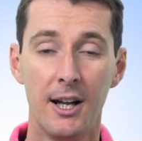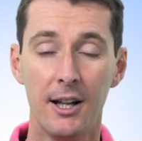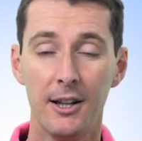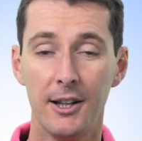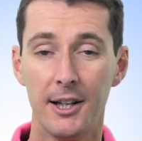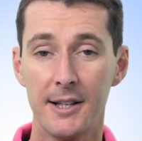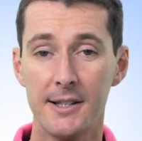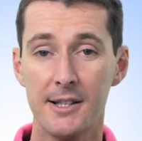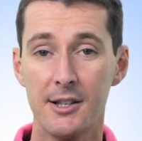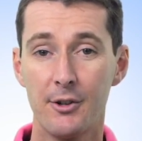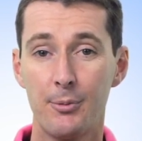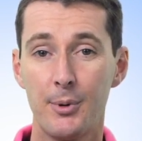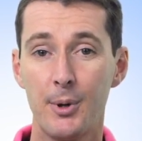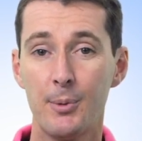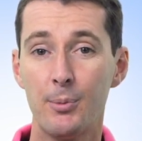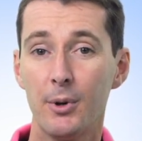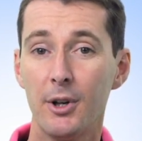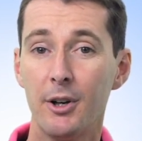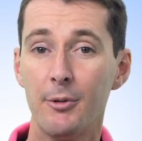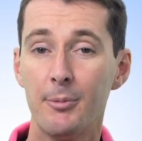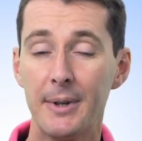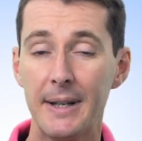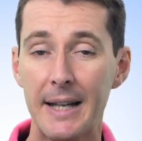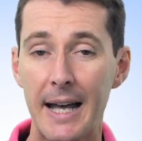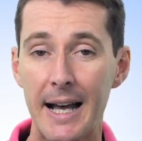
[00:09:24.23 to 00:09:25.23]
Lots of people
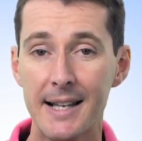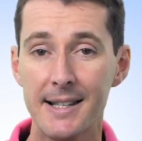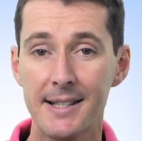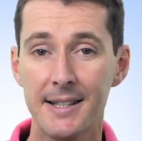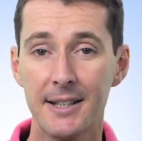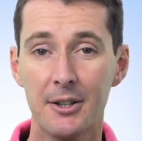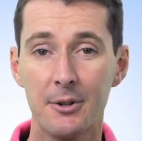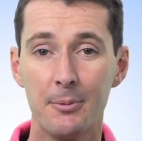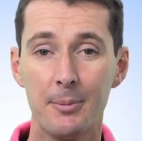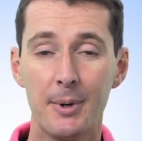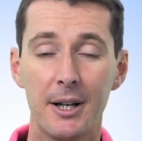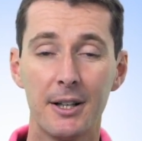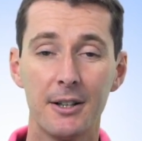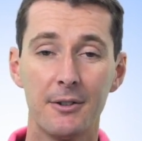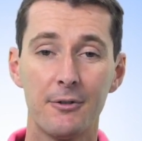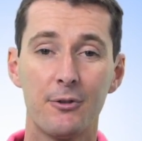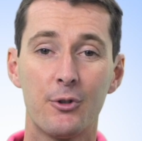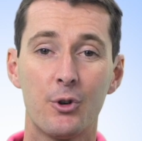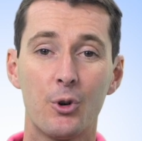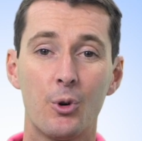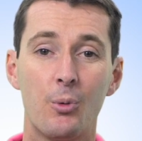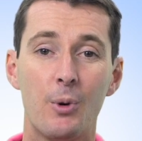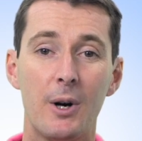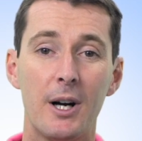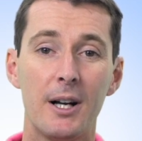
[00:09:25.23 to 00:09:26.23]
have been asking about it
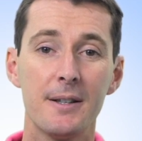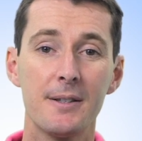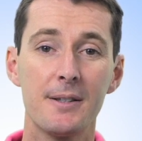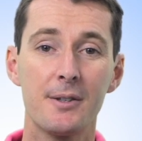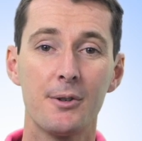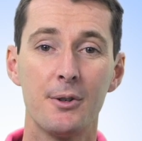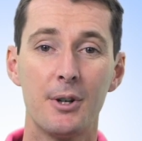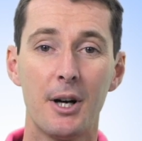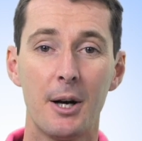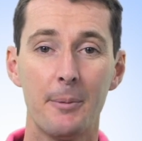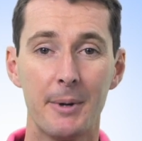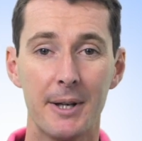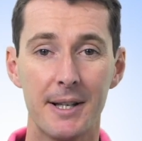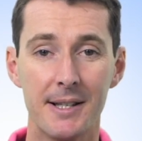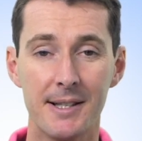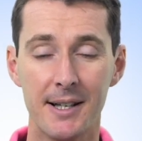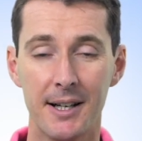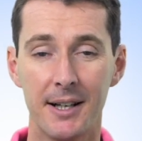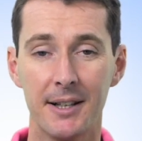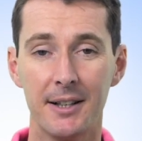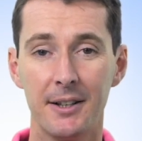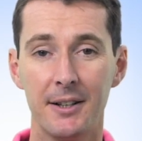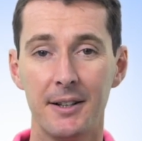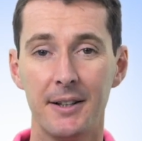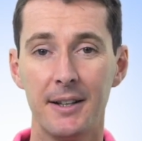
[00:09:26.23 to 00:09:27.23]
for a while, so I'm
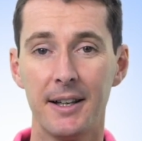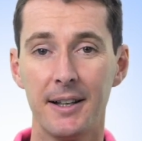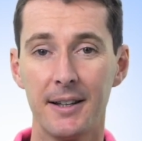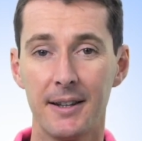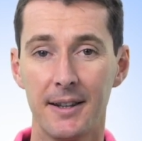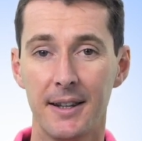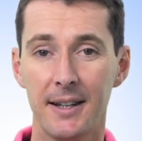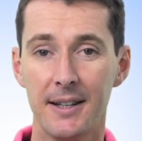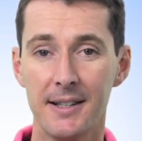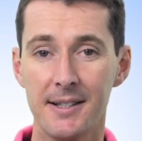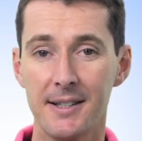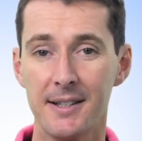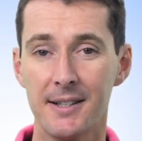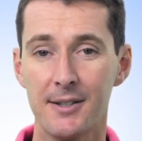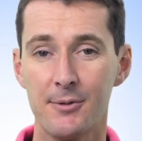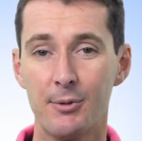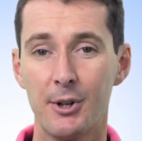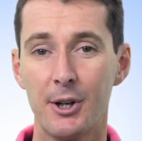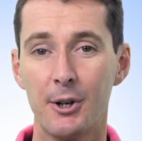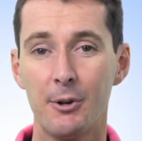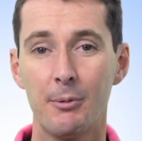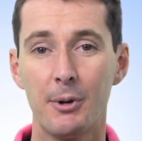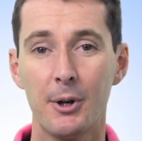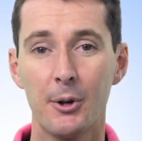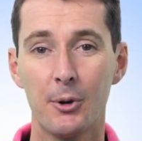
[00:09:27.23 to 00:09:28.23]
excited that this is
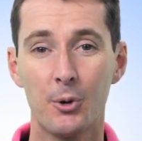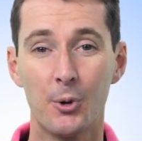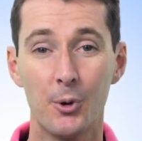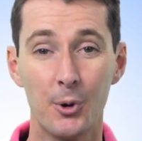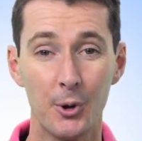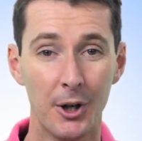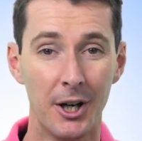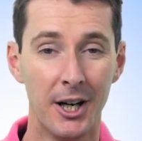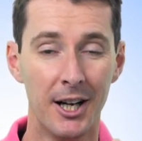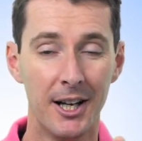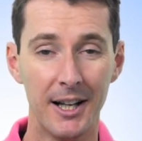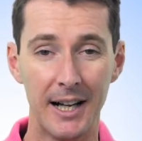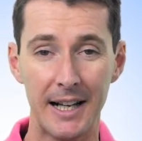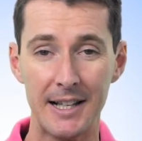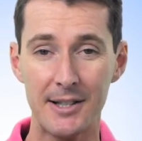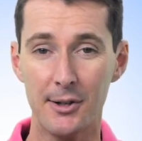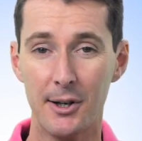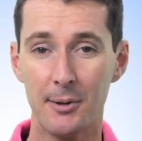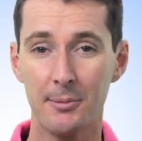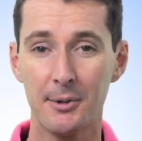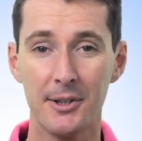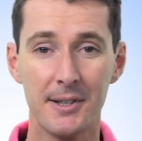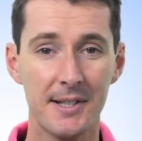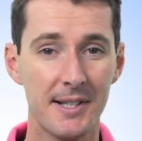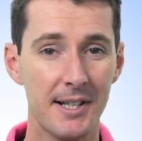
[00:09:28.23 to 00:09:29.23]
right around the corner. That's all
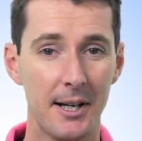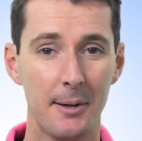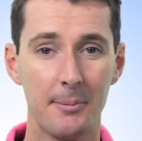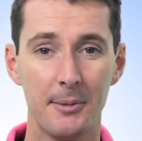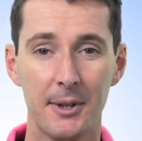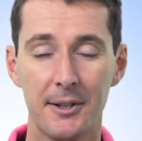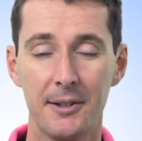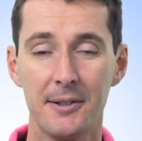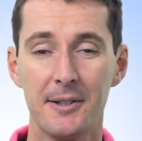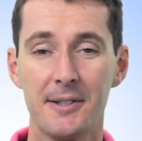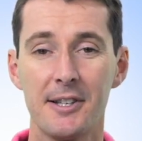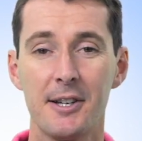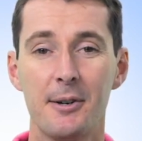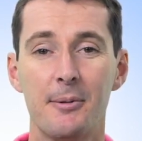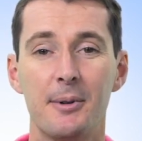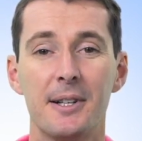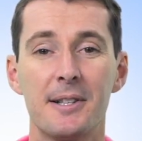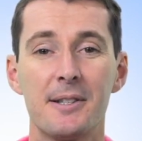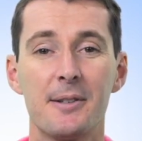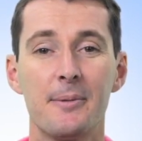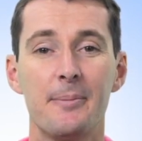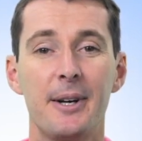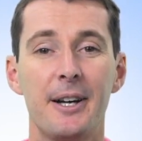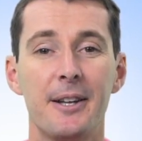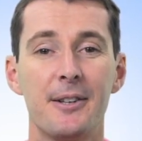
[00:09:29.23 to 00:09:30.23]
I'm going to say. I'm not going to say what
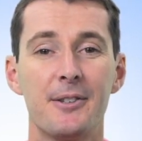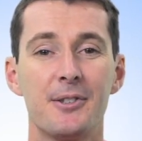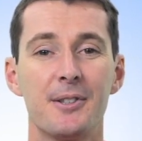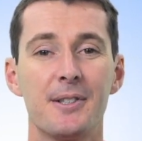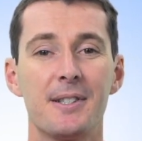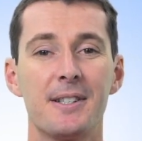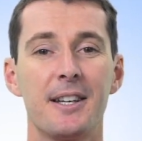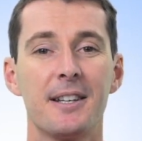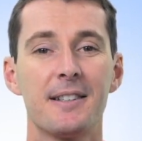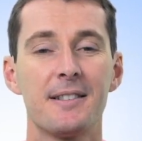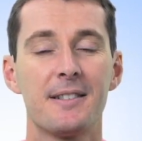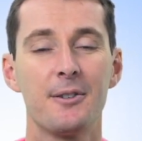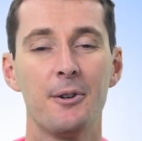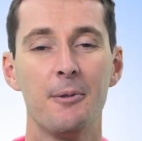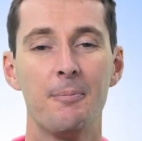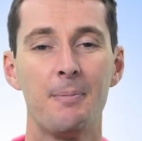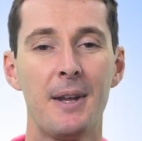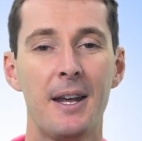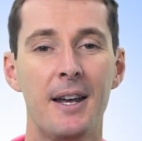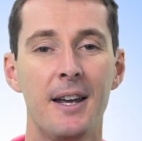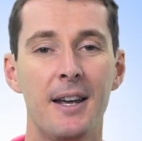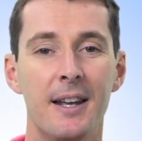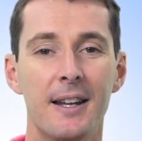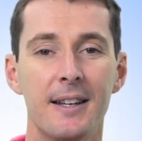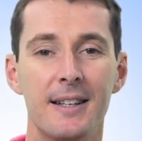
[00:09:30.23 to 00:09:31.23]
it's about just yet. So
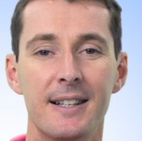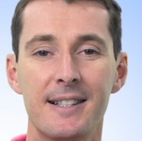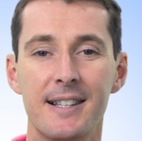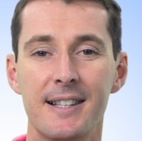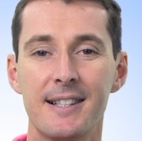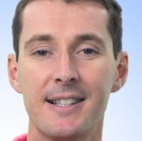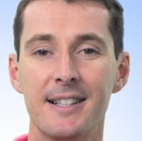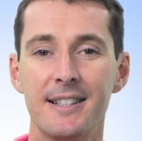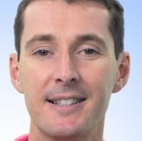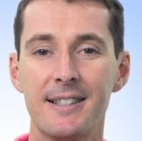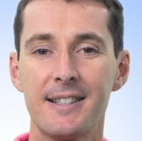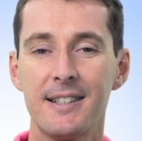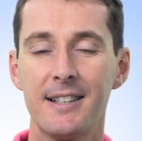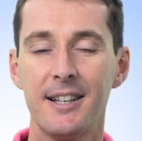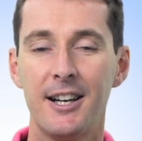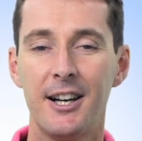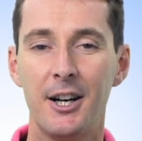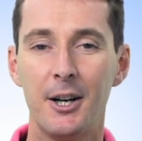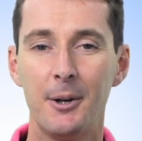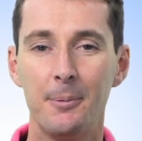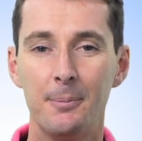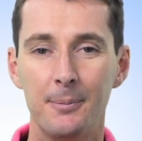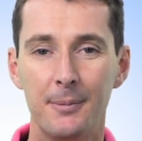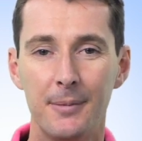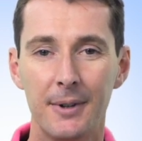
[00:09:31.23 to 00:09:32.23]
this is it.
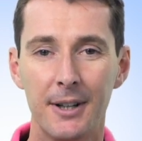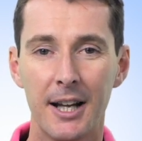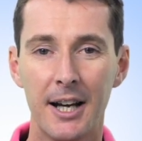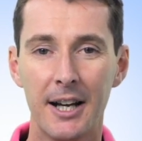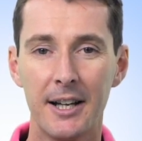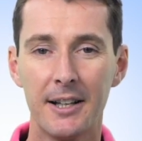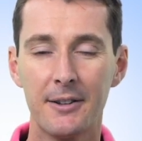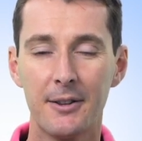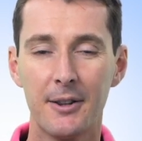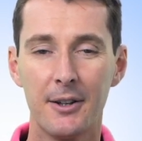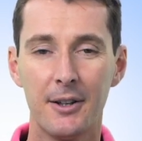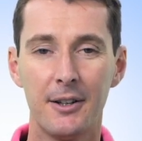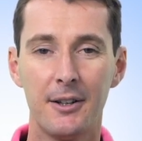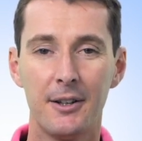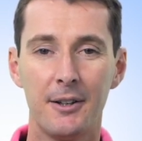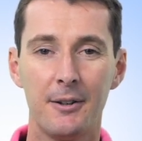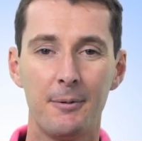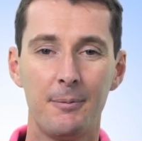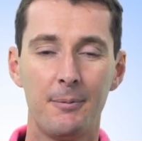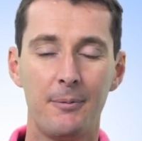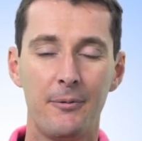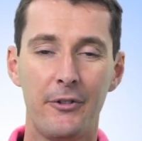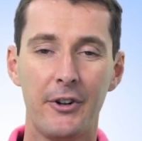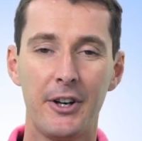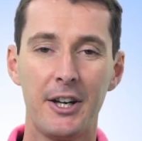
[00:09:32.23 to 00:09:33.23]
Uh, like
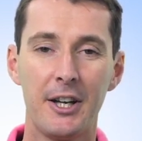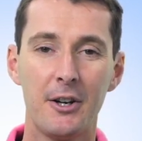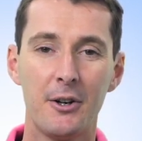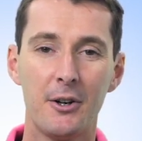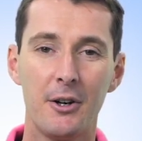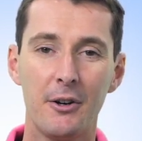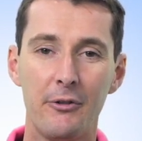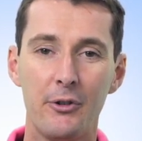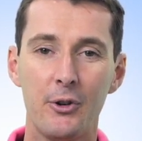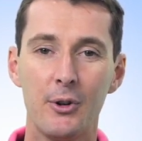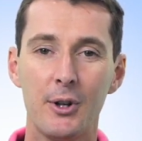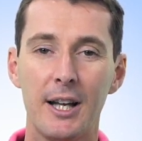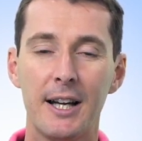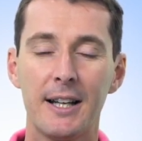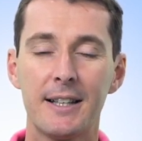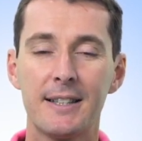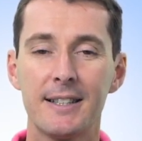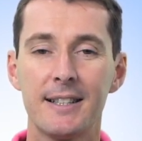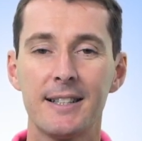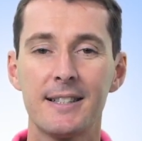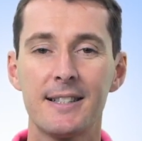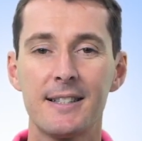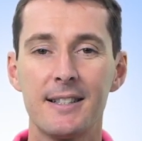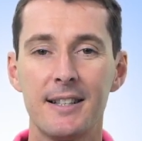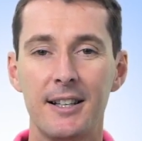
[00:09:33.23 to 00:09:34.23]
the video if you liked
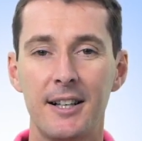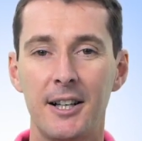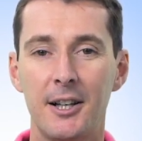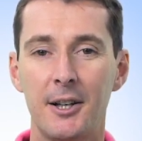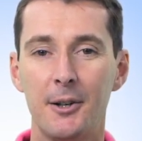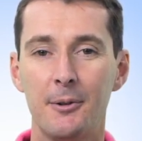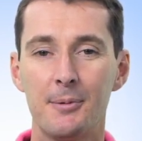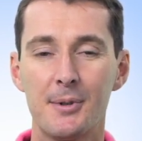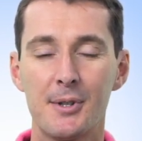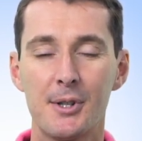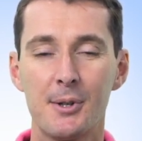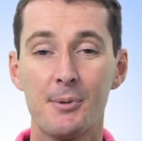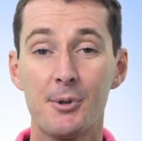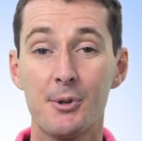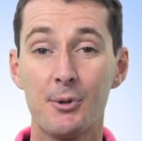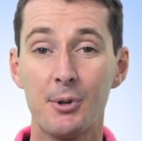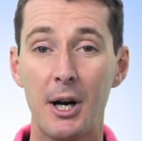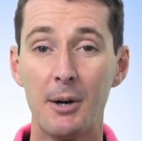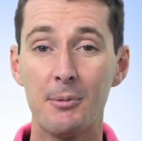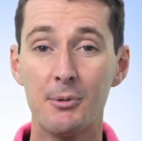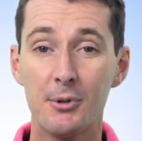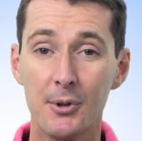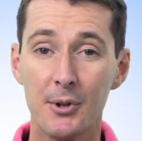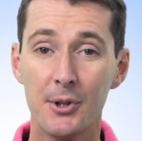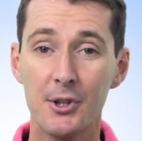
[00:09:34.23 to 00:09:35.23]
it. Uh,
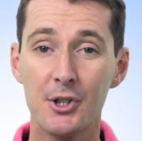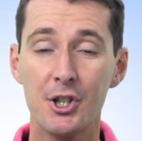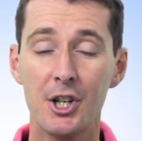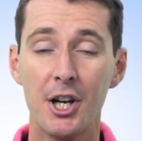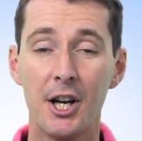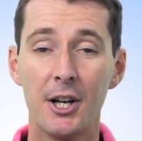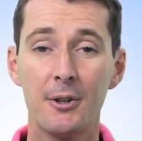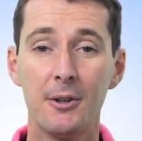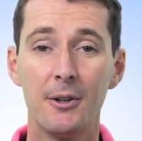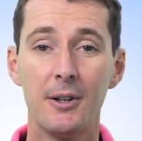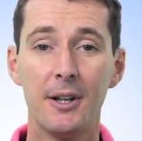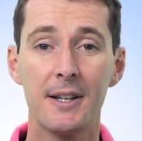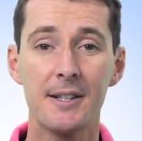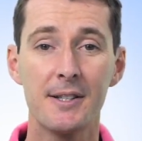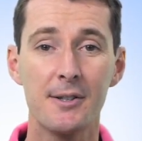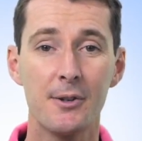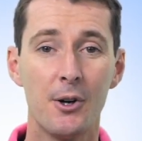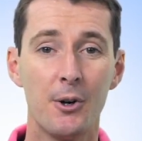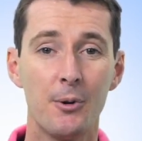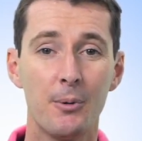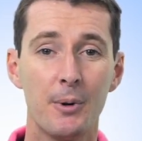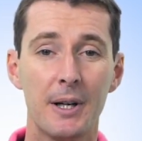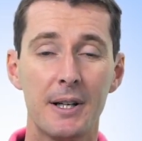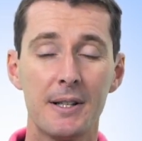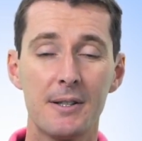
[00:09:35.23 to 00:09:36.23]
subscribe to the channel as
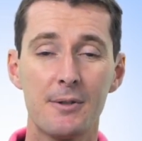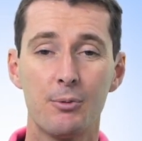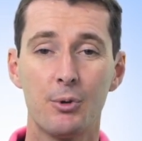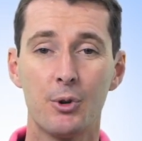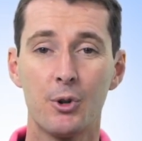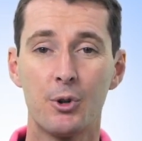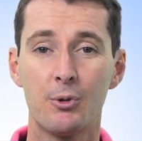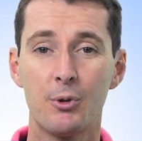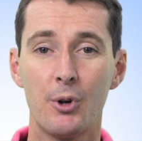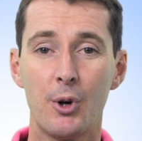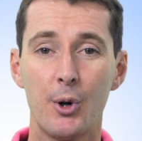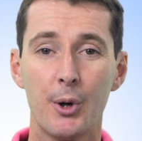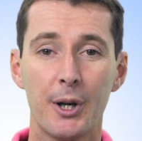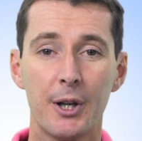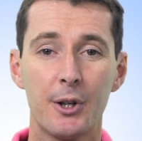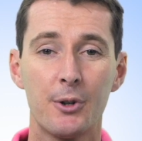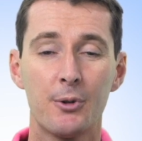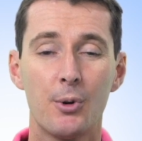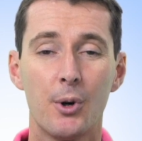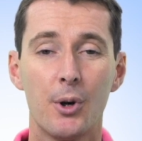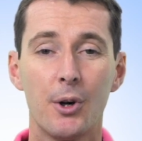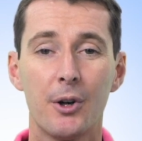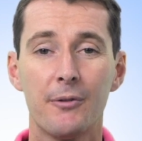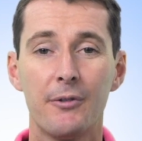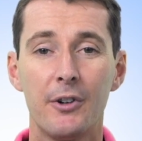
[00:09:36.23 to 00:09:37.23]
always. We're growing and
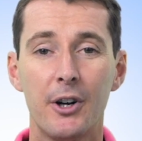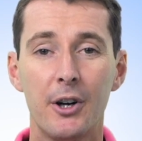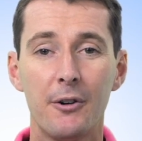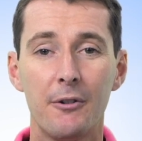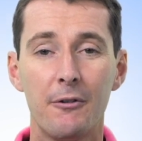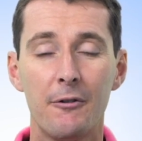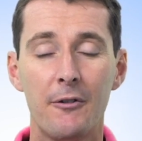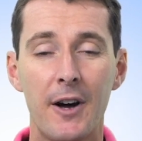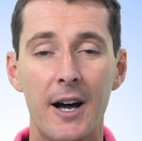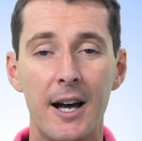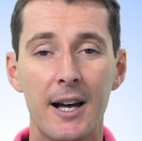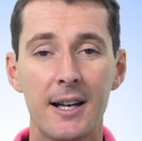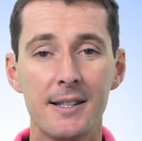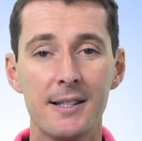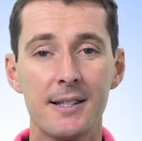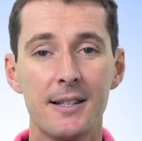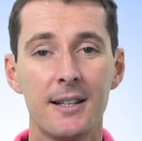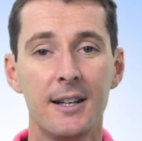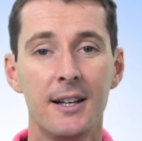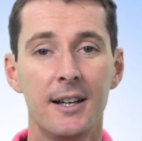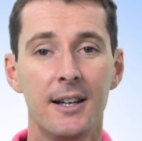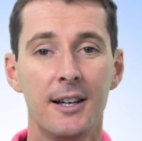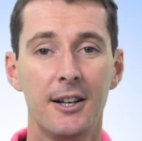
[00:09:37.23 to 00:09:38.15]
growing very fast.